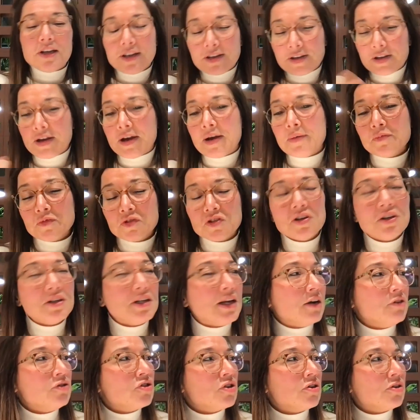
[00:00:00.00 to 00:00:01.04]
Like I'm
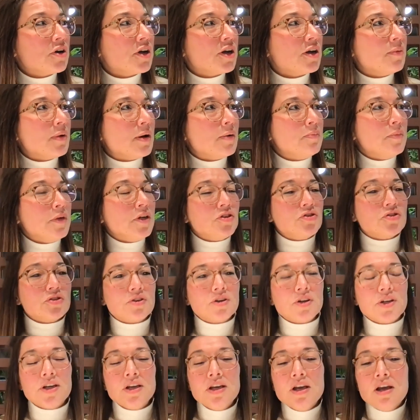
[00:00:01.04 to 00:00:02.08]
now talking about
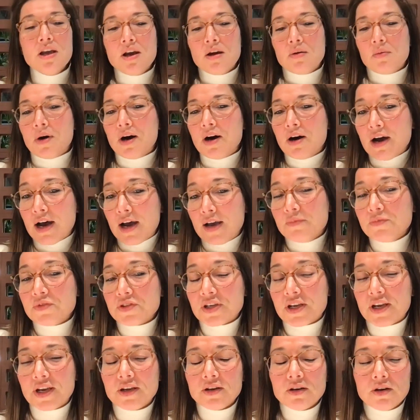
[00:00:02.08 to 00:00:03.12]
Midjourney. Well, I'm
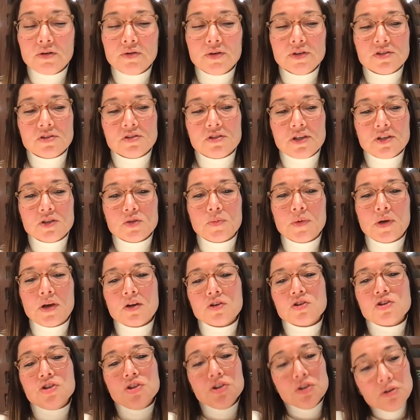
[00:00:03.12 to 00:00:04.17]
saying no. It's it's
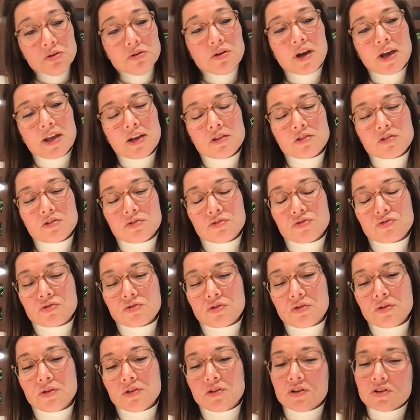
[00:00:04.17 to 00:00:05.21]
because you cannot
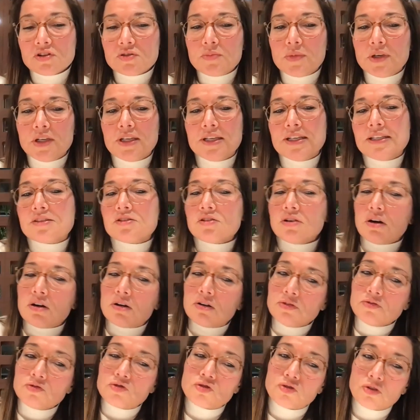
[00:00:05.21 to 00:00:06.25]
control it. Doesn't mean it's not
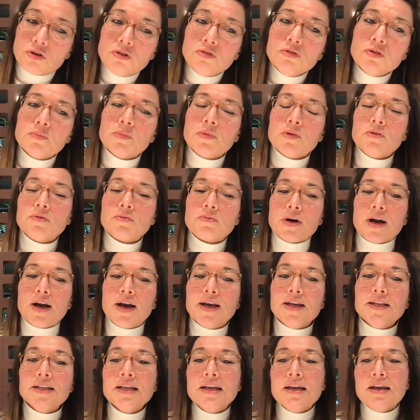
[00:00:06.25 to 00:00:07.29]
controllable, yeah.
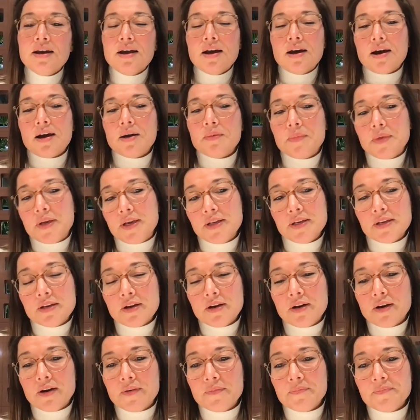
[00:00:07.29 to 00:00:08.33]
right? I mean,
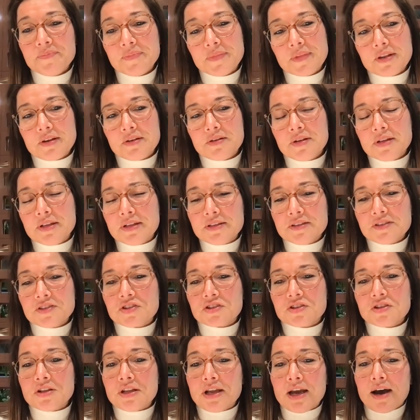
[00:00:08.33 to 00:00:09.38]
mm-hmm.
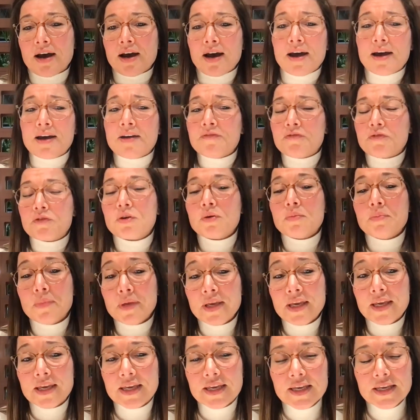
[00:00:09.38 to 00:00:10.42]
uh, for
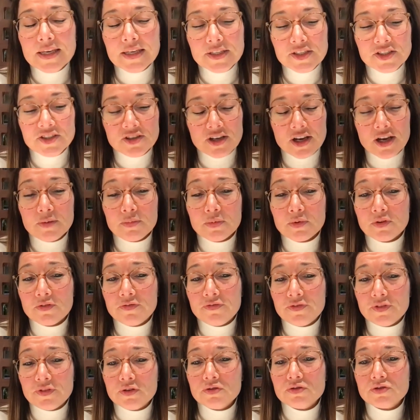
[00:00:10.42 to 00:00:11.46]
me, Stable
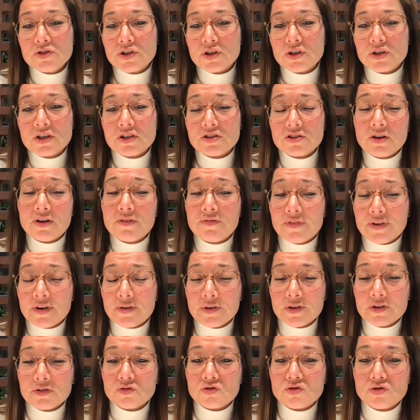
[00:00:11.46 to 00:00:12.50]
Diffusion is not
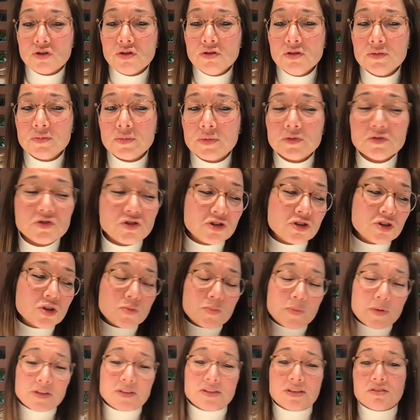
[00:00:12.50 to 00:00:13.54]
very controllable. It just
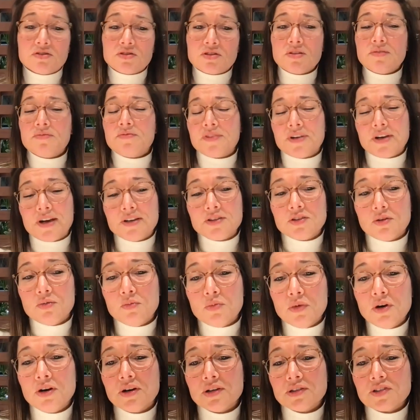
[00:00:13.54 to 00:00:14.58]
spits out something I
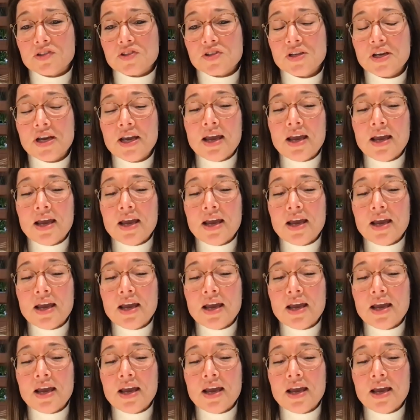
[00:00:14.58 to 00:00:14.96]
don't want.